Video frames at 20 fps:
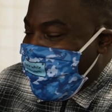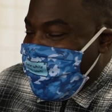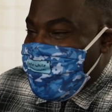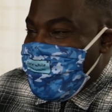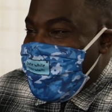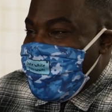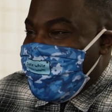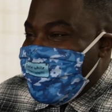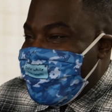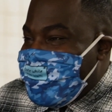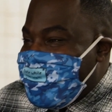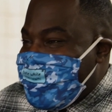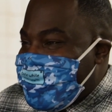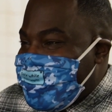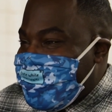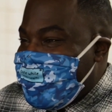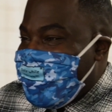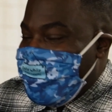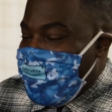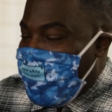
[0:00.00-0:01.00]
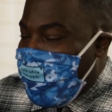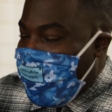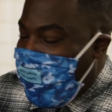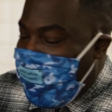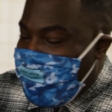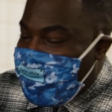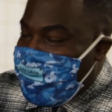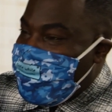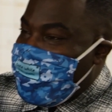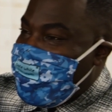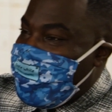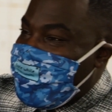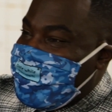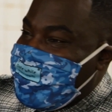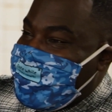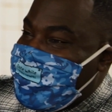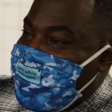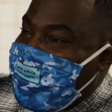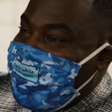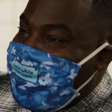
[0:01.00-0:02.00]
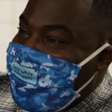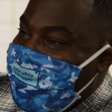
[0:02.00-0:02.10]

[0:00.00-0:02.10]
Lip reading: give me I don't even know what to say.